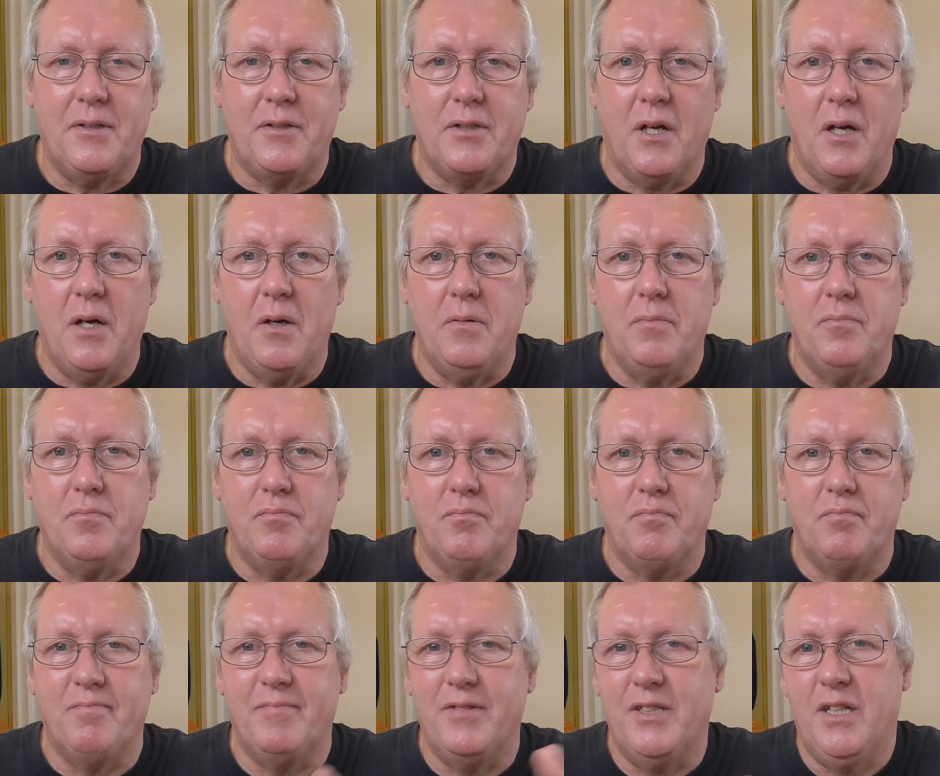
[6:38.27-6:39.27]
so
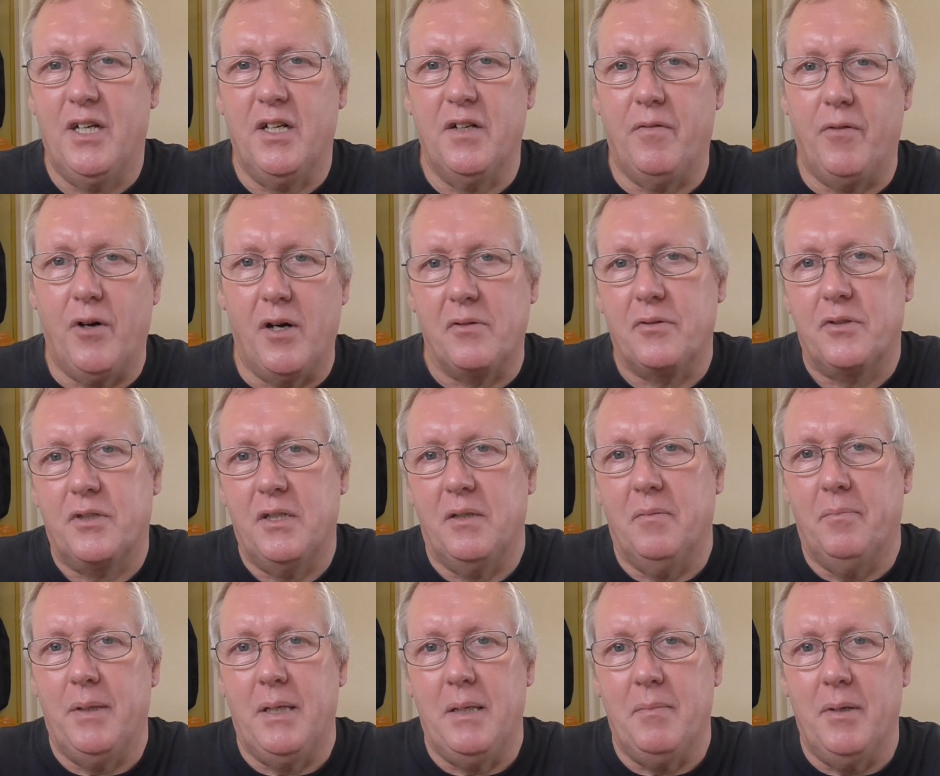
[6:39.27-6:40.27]
you're going to fire steel
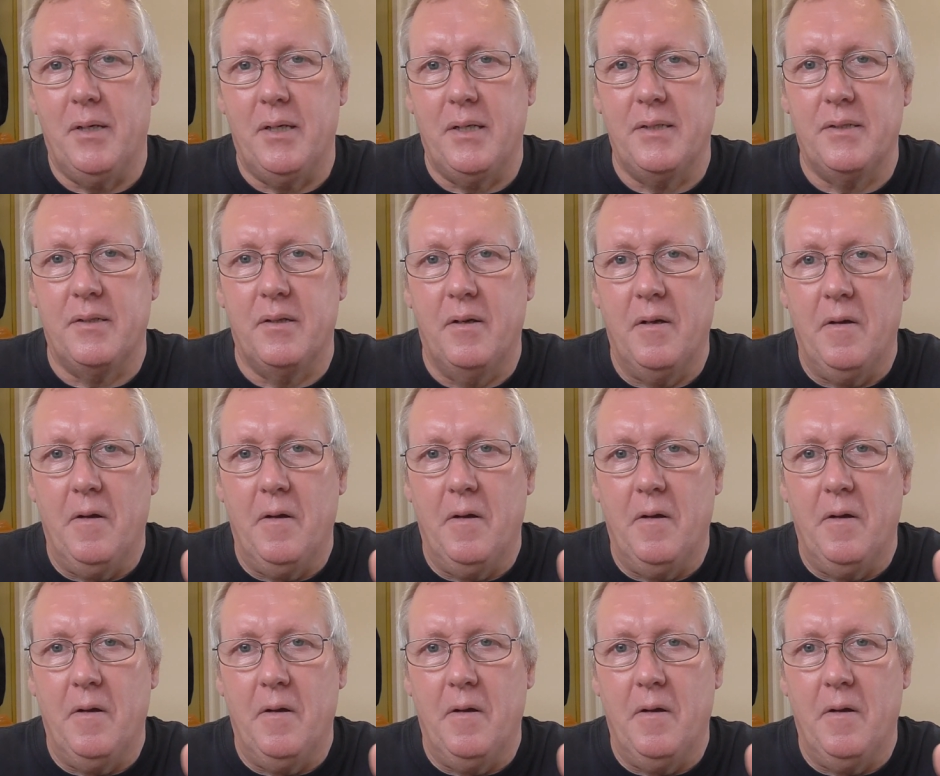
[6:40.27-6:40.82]
BBs.